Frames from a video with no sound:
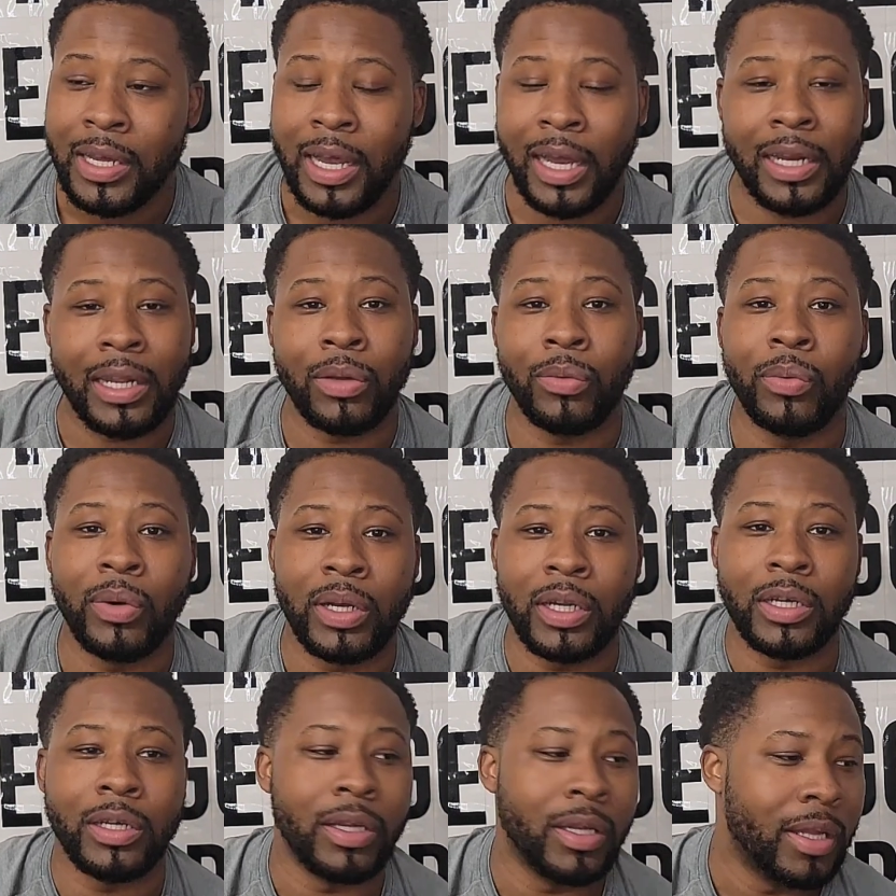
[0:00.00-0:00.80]
I didn't
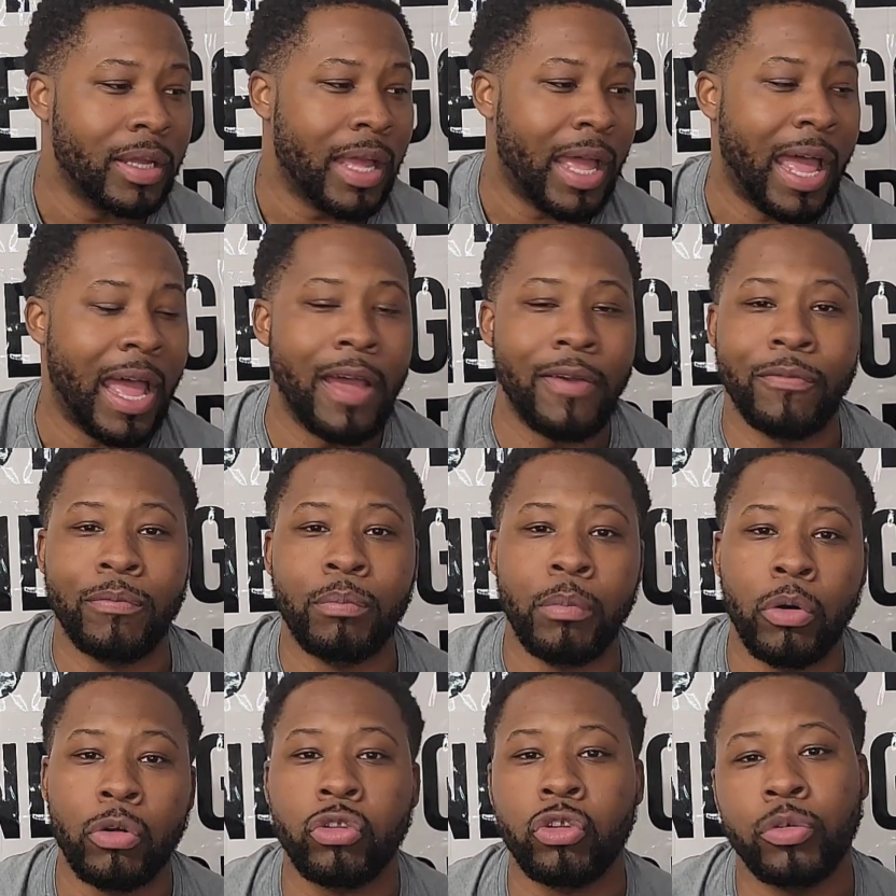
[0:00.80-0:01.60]
want to have
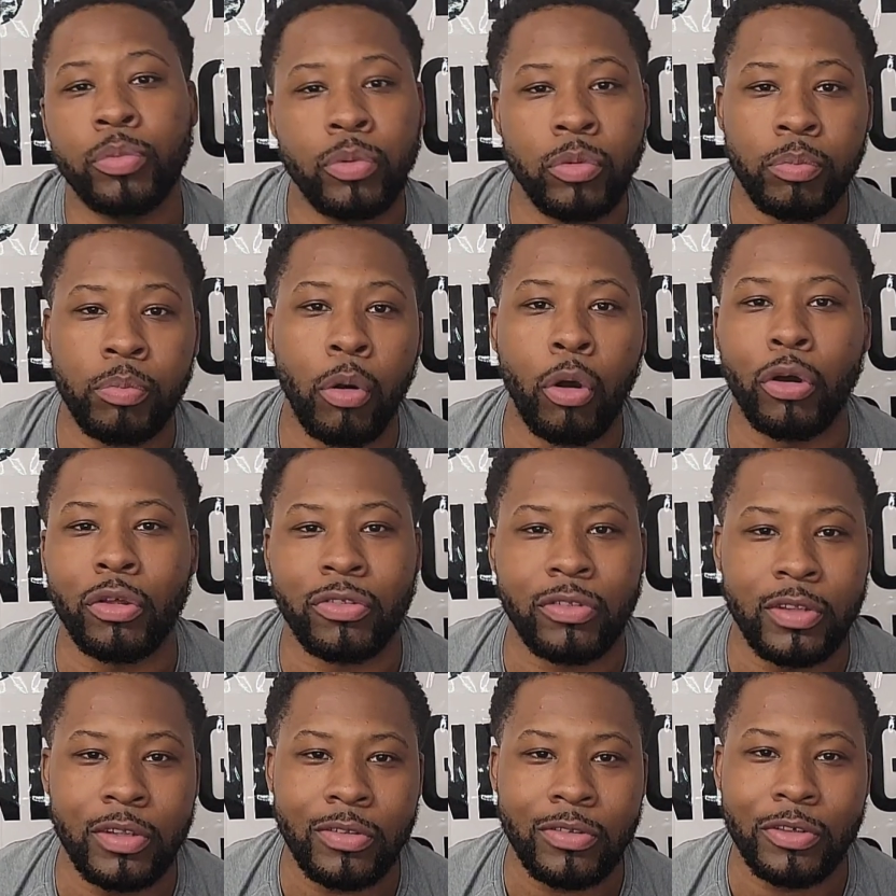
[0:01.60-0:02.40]
multiple
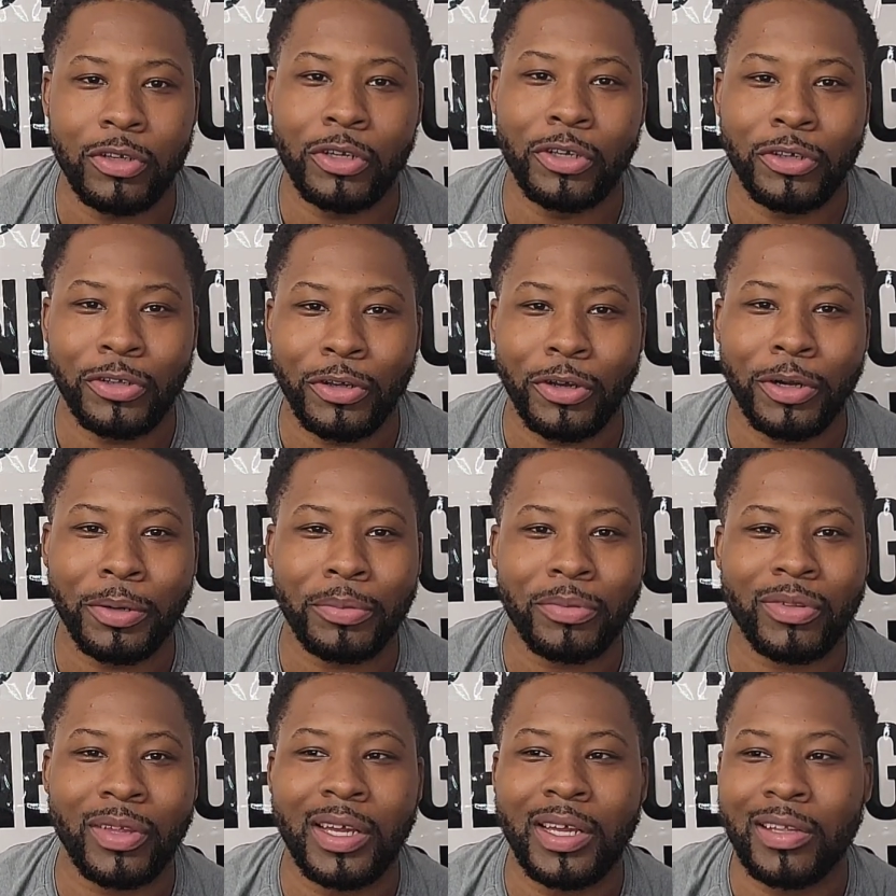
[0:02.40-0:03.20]
bosses. You know what
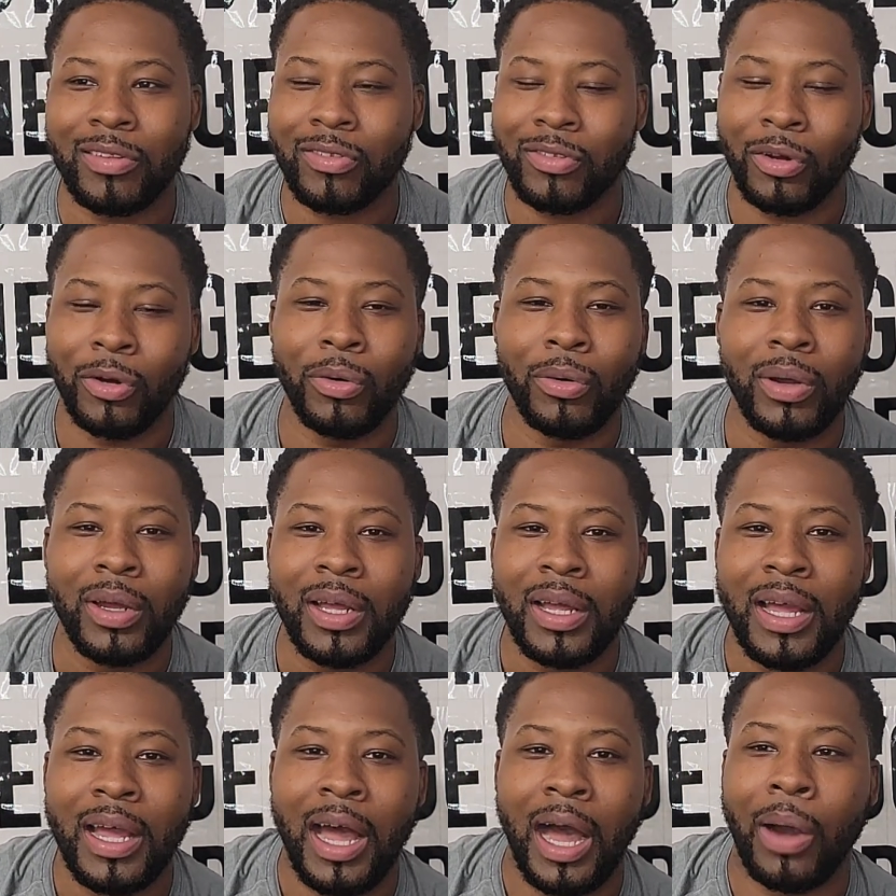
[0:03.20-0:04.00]
I'm saying? So
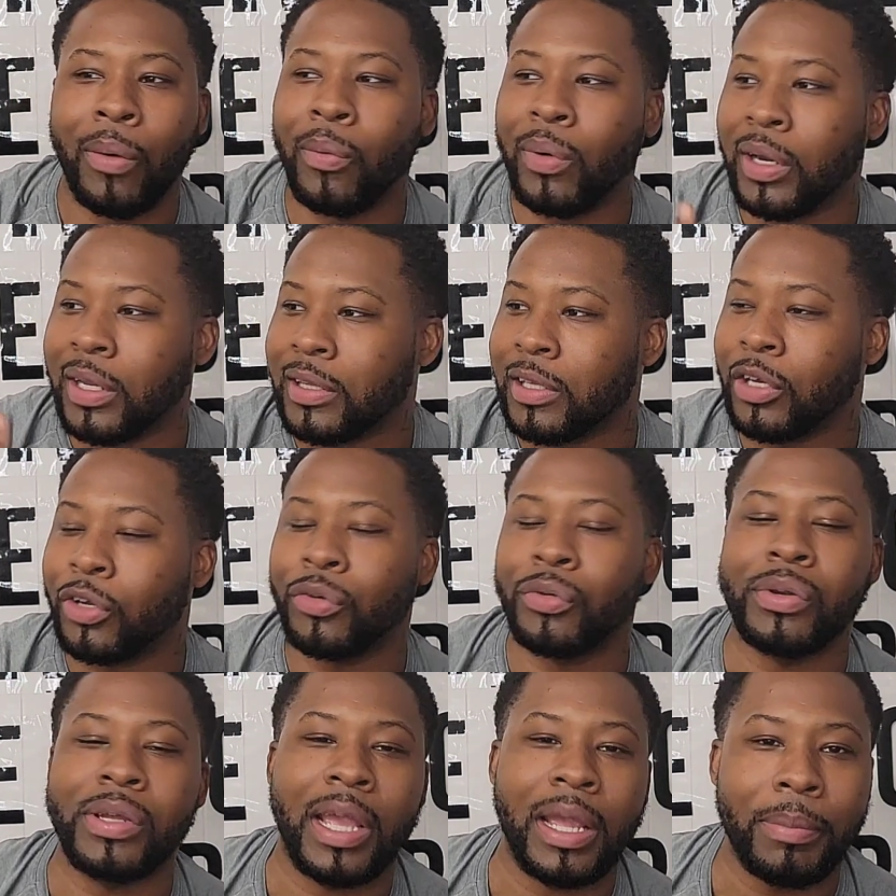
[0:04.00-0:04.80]
I wanted to
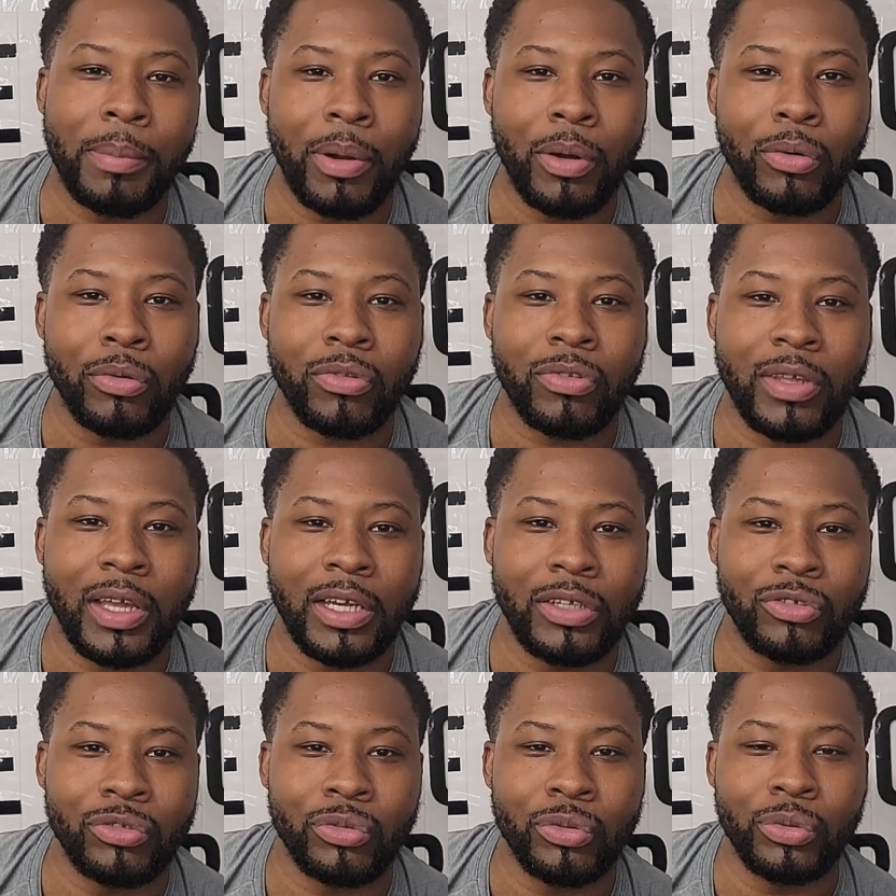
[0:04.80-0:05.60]
create my own
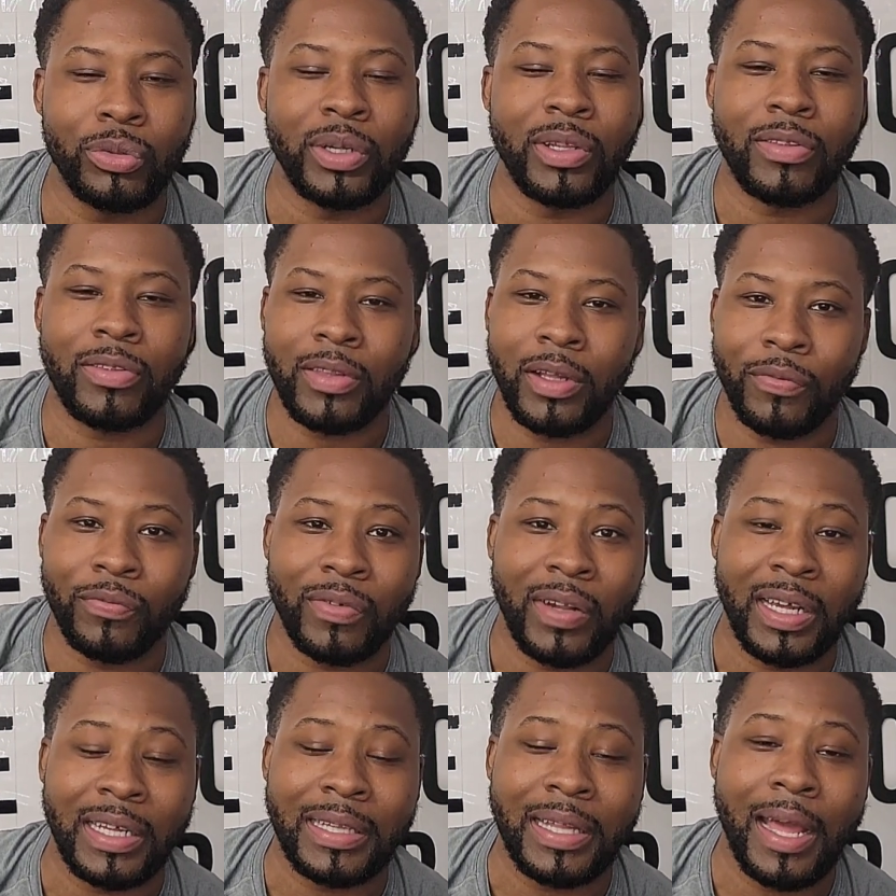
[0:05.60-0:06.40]
schedule and
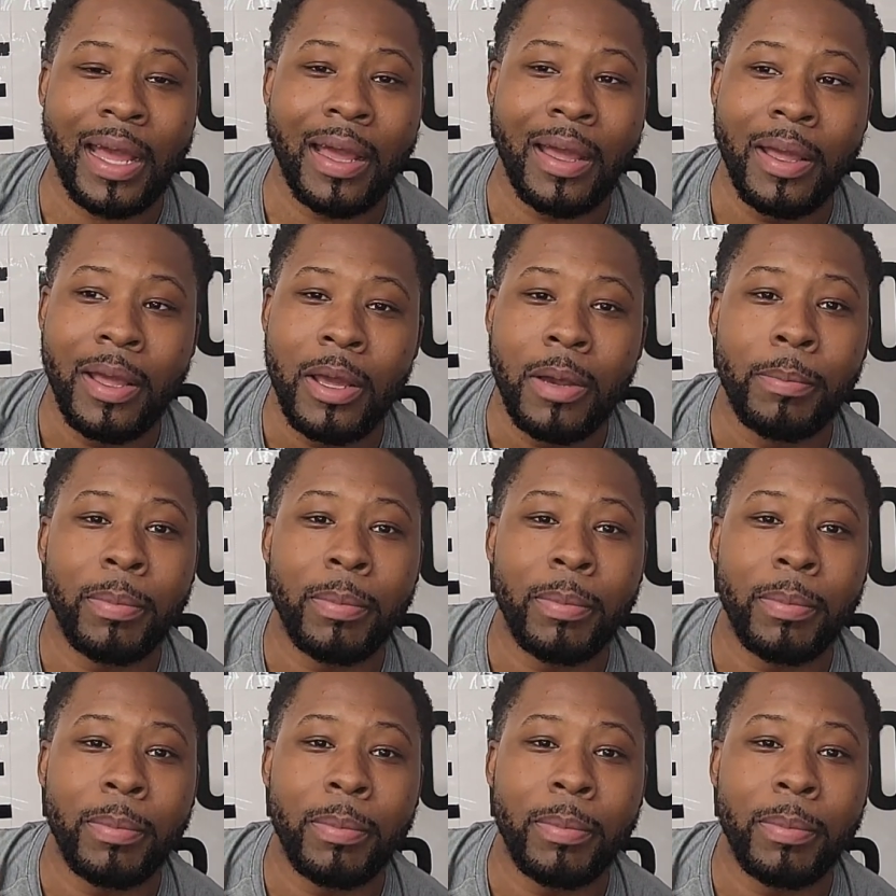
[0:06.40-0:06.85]
stuff like that.